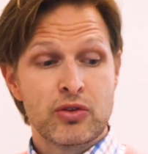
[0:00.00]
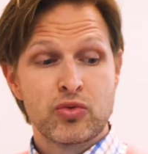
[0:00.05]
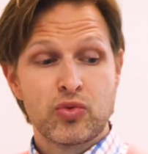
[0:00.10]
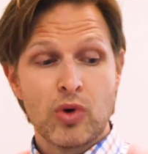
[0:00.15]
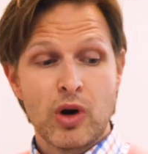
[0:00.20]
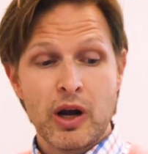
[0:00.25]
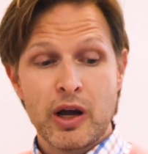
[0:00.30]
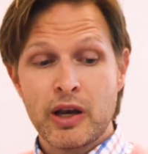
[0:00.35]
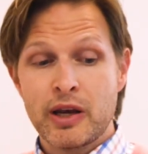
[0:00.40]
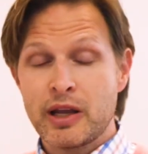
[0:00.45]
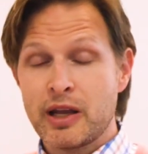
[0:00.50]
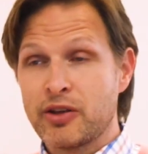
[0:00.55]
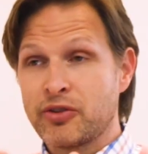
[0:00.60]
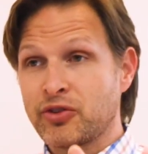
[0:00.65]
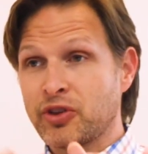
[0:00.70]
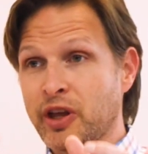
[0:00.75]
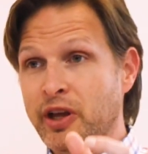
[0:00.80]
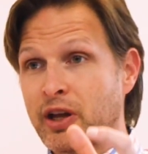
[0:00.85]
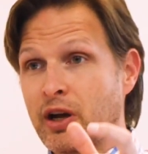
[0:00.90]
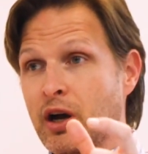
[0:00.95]
One is
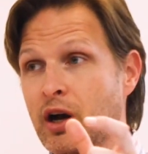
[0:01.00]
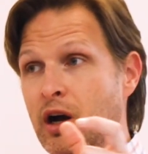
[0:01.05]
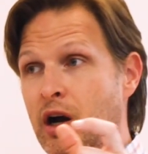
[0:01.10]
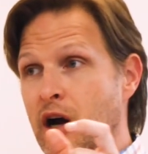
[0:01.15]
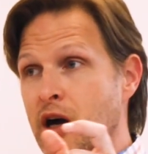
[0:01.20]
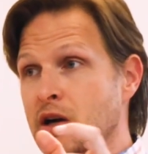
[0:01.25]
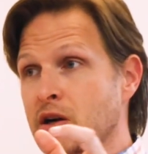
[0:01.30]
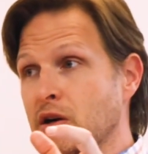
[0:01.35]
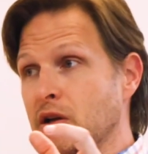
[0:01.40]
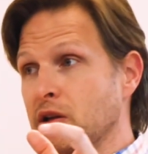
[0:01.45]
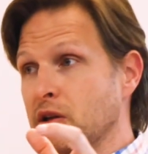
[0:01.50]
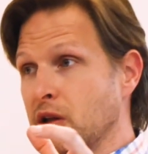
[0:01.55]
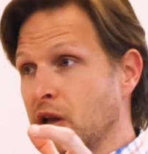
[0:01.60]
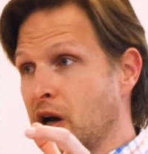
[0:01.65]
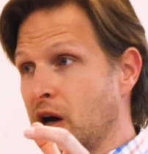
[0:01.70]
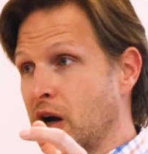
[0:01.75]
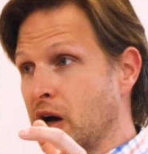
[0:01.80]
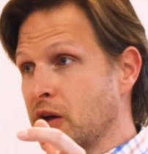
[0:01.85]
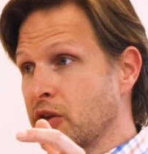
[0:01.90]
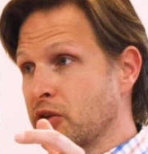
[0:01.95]
like haqq
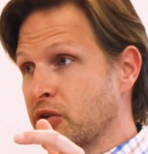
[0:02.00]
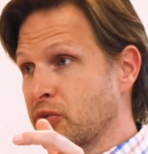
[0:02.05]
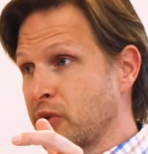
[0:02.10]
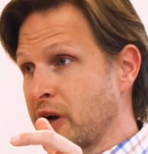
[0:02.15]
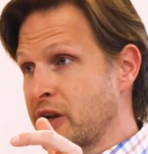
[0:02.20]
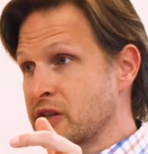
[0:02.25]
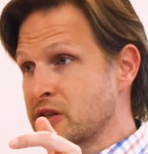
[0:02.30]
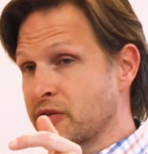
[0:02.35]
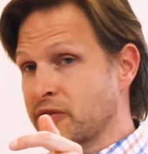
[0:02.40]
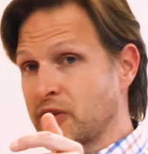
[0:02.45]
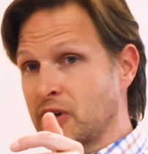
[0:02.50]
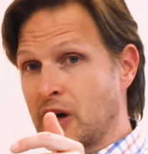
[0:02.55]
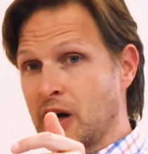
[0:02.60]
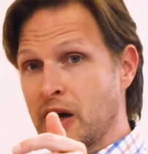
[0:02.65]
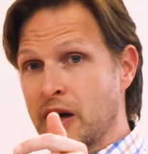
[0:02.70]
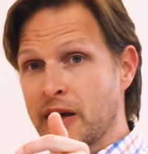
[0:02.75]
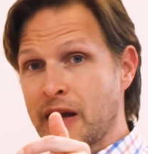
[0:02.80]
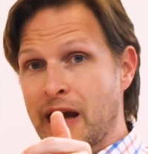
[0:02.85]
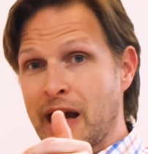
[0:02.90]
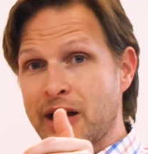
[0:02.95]
Allah, the rights of
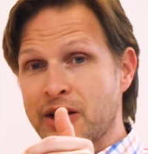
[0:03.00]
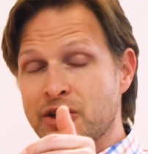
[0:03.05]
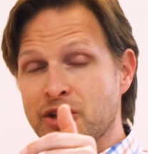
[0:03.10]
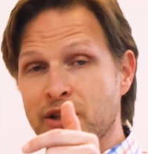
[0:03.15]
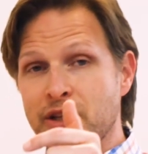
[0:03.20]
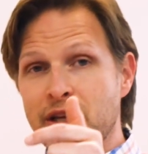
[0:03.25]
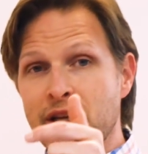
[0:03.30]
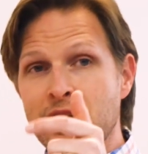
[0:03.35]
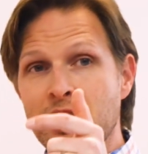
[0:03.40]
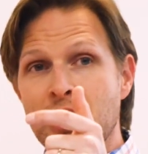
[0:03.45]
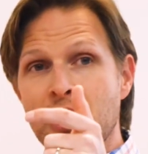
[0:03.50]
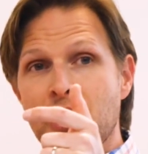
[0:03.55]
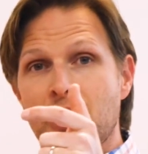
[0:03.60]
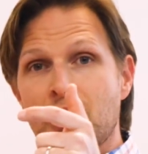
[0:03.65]
God, actually